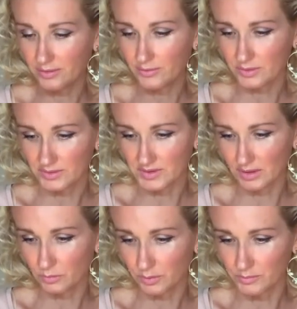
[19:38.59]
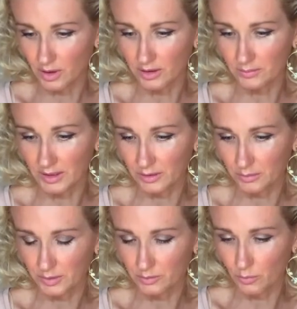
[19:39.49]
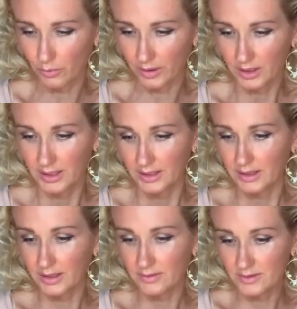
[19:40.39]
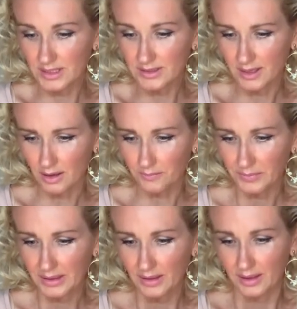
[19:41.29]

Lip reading: to understand what I'm talking about a little bit more in detail.